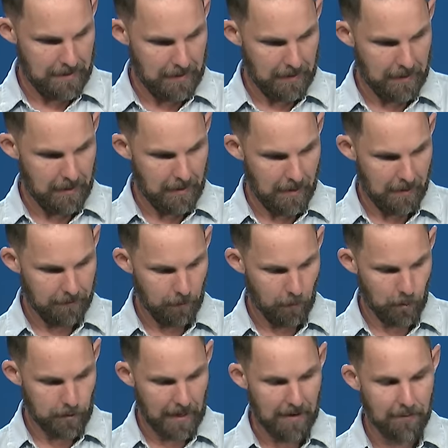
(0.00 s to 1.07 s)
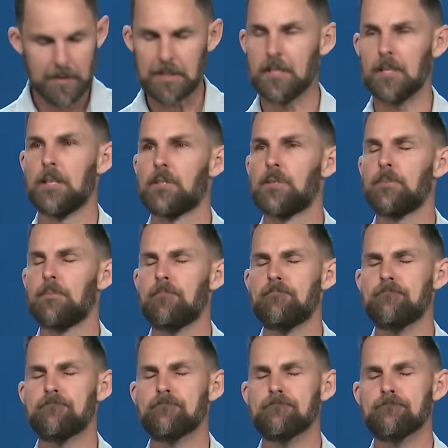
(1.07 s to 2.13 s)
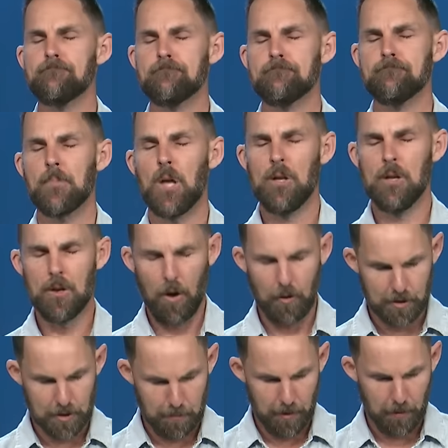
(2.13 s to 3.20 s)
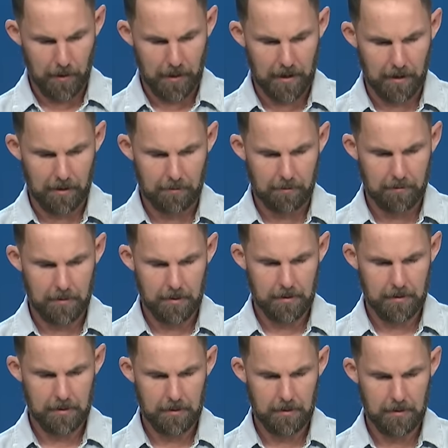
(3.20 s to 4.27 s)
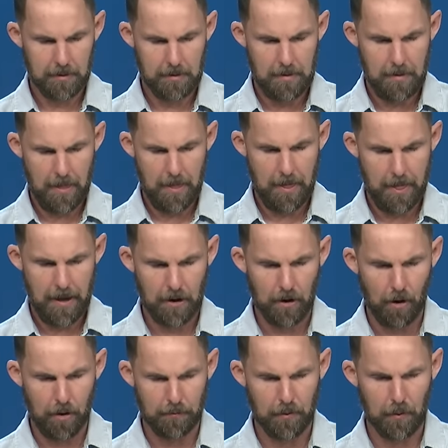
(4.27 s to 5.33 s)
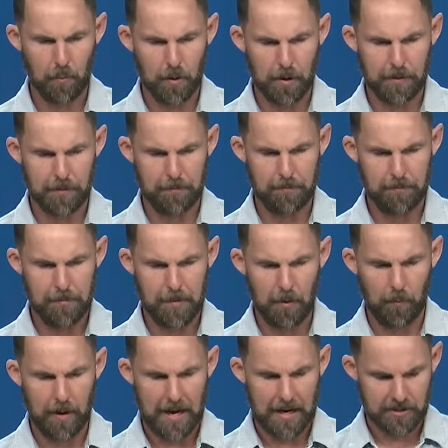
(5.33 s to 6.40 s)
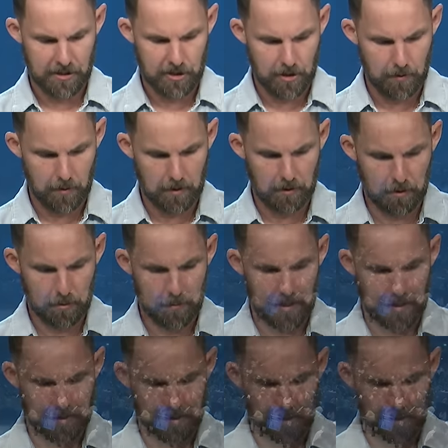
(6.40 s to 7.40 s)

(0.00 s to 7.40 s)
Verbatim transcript: and then uh, we'll dive into this. Holy Spirit, we come in awe of your word and we ask that you would illuminate